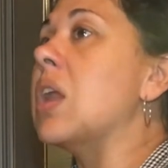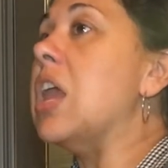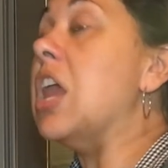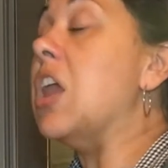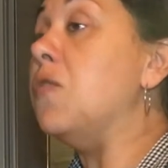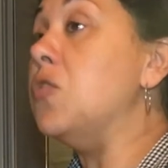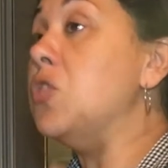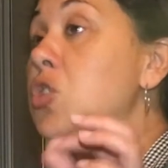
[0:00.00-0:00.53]

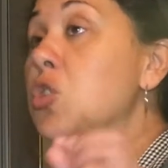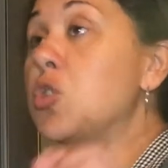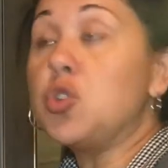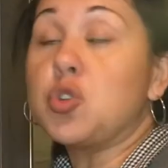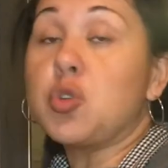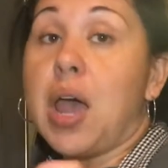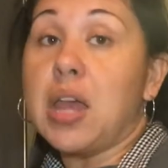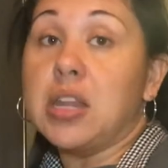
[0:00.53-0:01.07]
If you
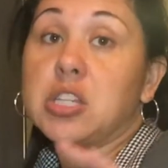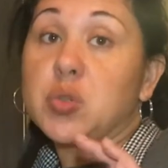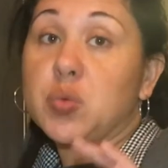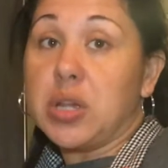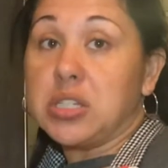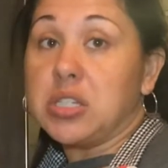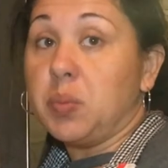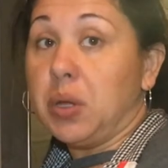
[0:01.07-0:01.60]
try this
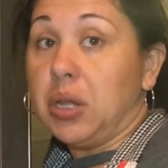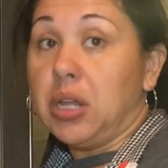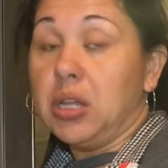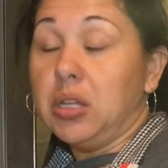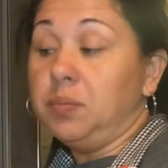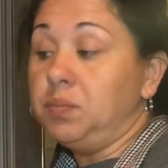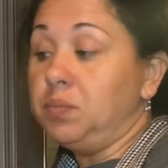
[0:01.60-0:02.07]
recipe,